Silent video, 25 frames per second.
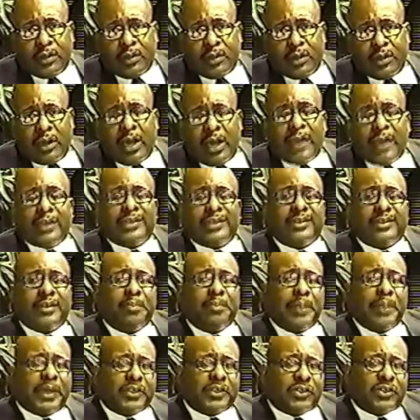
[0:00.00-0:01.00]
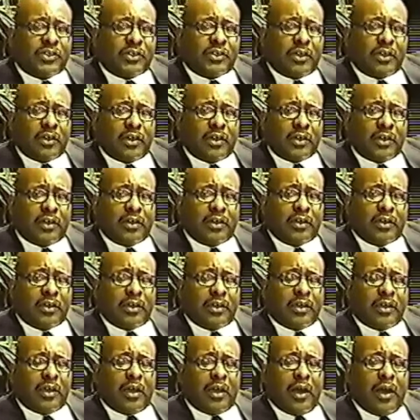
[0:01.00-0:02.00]
That is a mixture
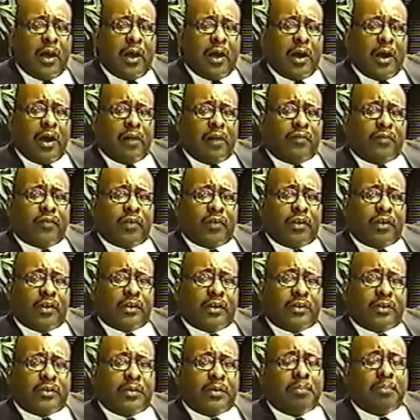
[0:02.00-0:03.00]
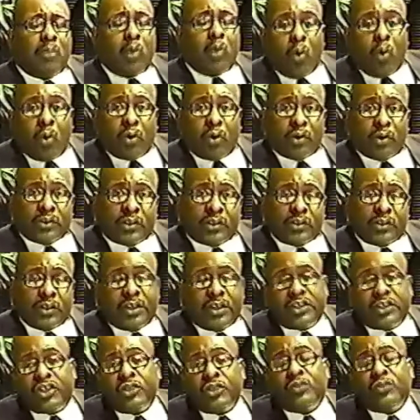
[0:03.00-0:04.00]
of the Moors, they're the
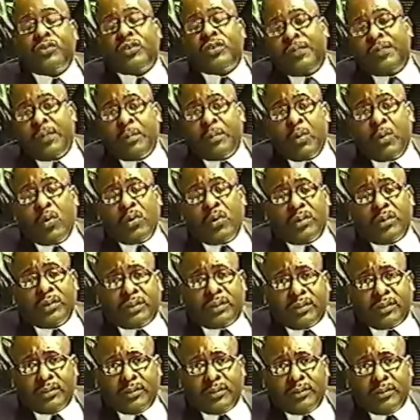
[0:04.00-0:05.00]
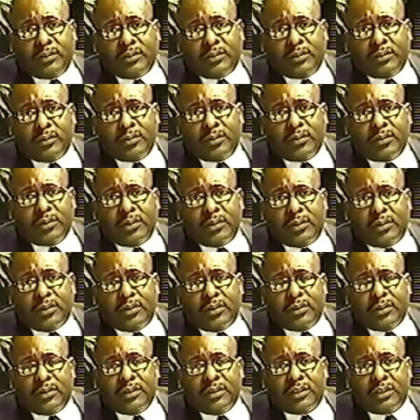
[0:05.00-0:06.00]
children of the Moors,
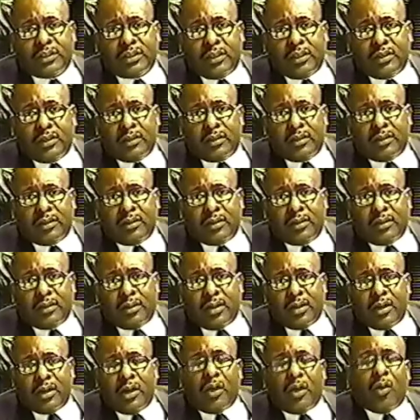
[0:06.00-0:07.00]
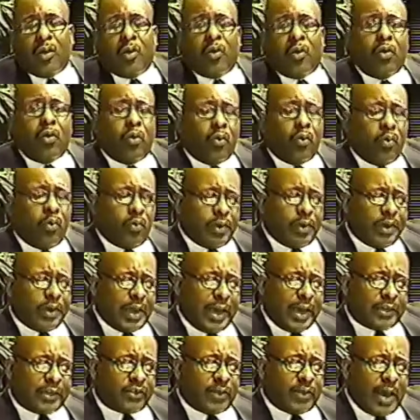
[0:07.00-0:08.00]
you see, who in
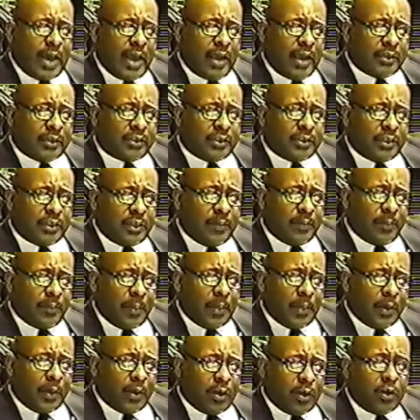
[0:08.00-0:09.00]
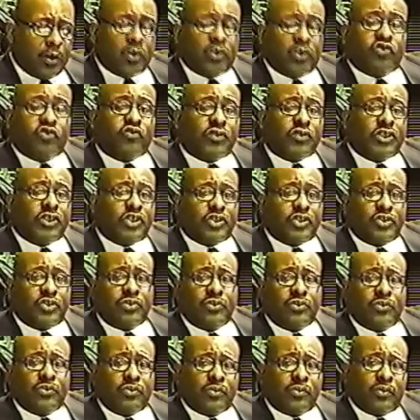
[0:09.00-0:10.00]
actuality treat
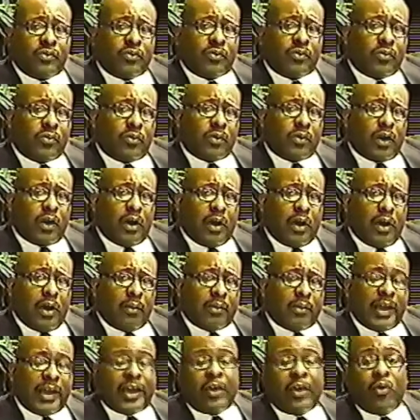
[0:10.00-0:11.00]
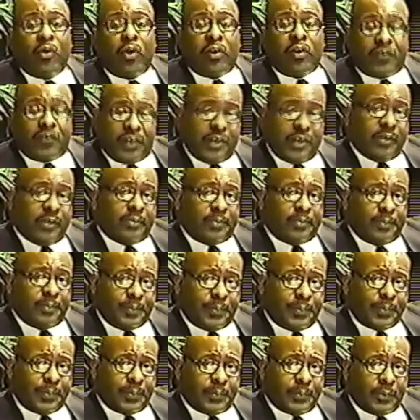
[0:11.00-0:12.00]
you like an orphan.
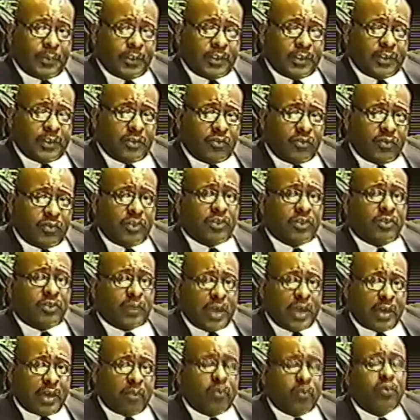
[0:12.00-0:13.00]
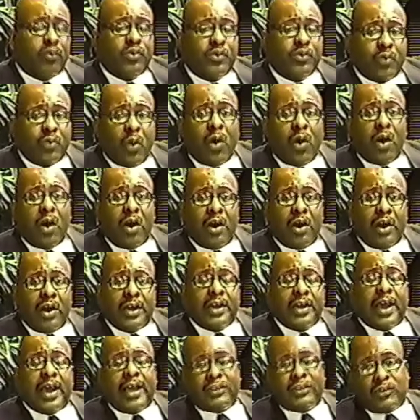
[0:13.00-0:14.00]
You see, treat you like who you are in
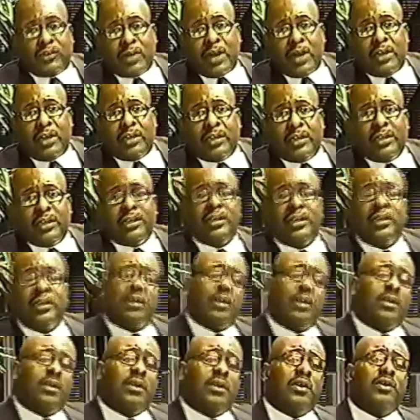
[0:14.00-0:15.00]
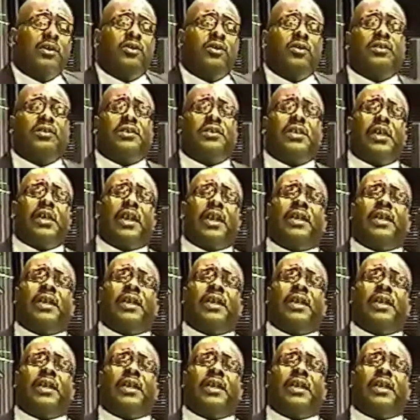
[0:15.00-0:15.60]
actuality, your DNA